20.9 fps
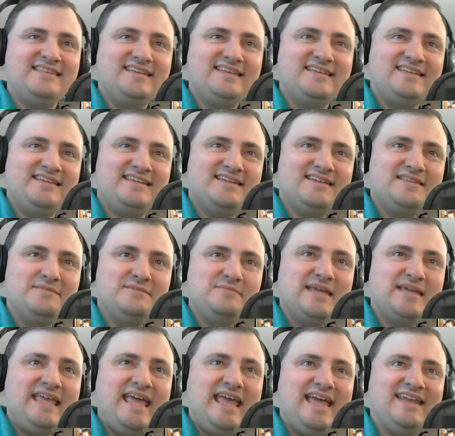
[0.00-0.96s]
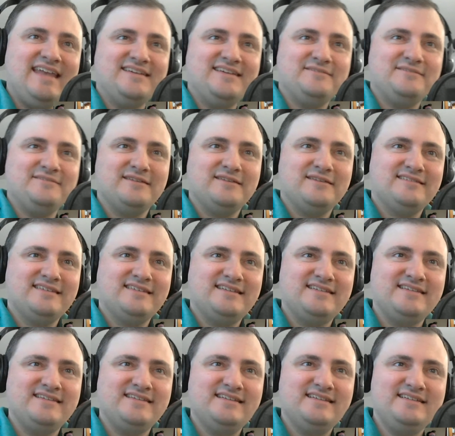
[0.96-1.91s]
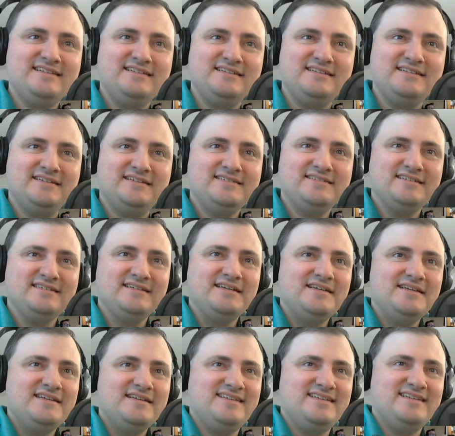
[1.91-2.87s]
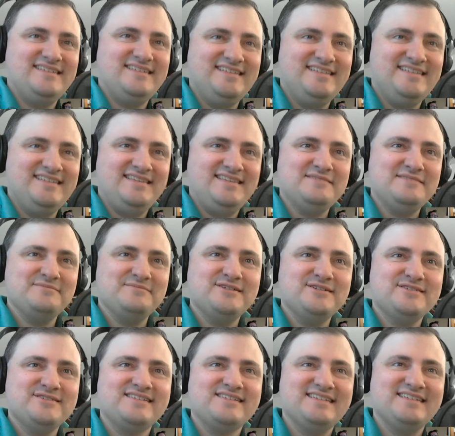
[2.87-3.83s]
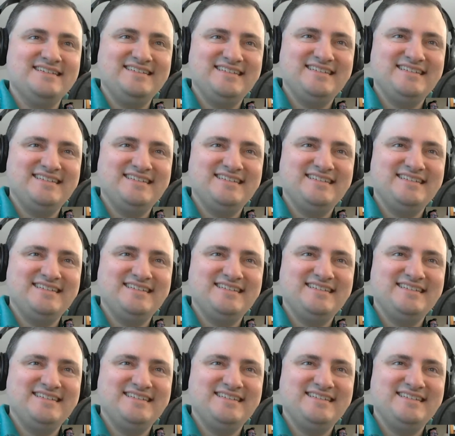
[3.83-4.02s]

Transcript: the mechanic rather than the the immersion.